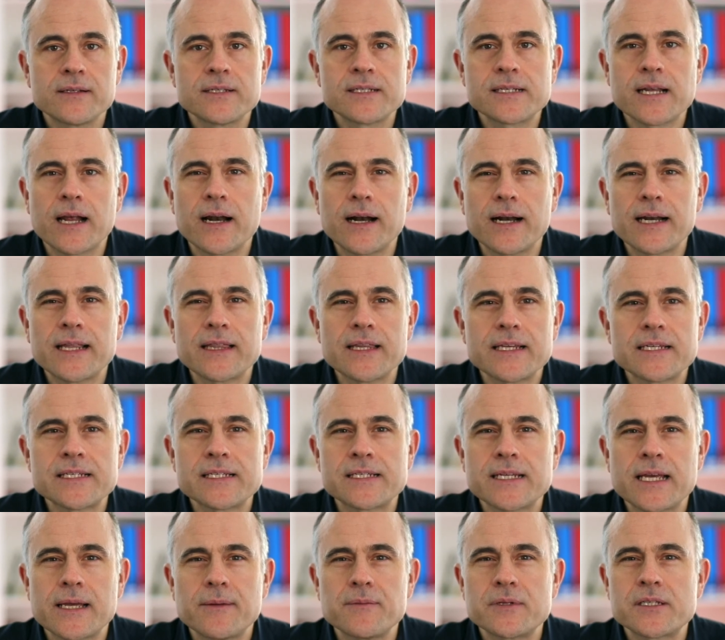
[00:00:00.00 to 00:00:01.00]
suddenly this
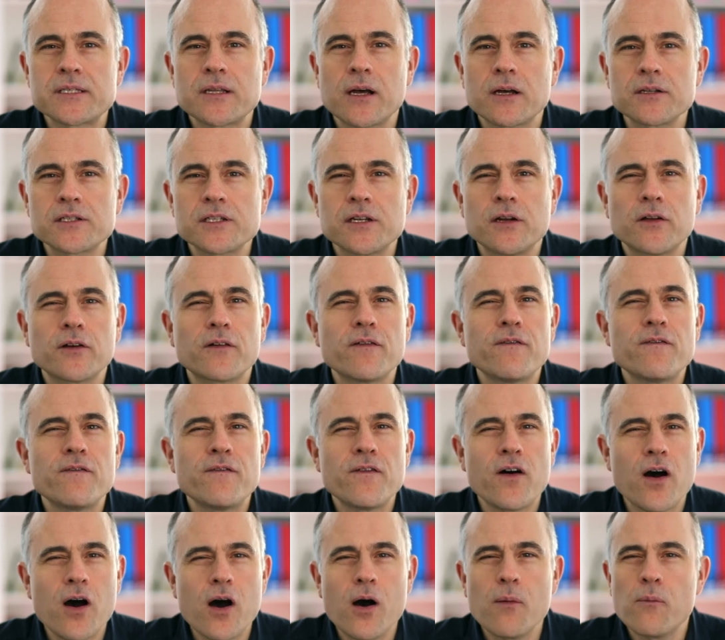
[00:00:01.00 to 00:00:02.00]
team starts to look
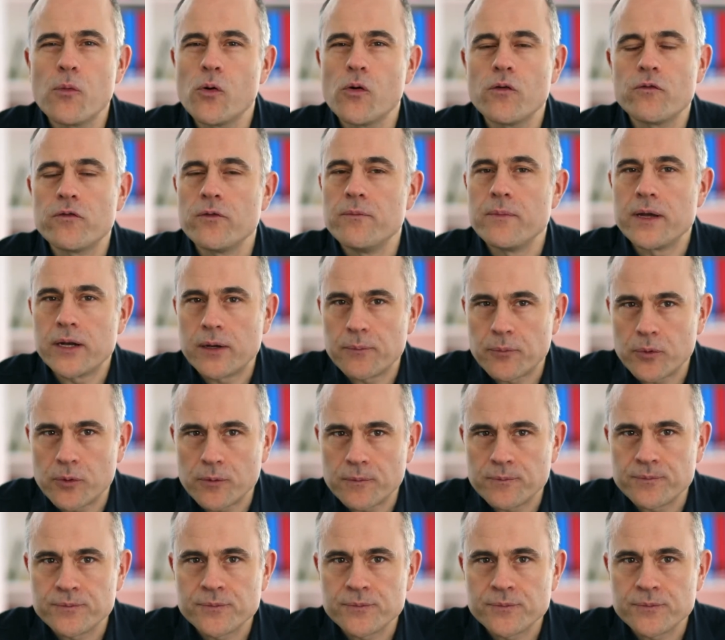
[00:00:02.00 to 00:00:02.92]
far more formidable.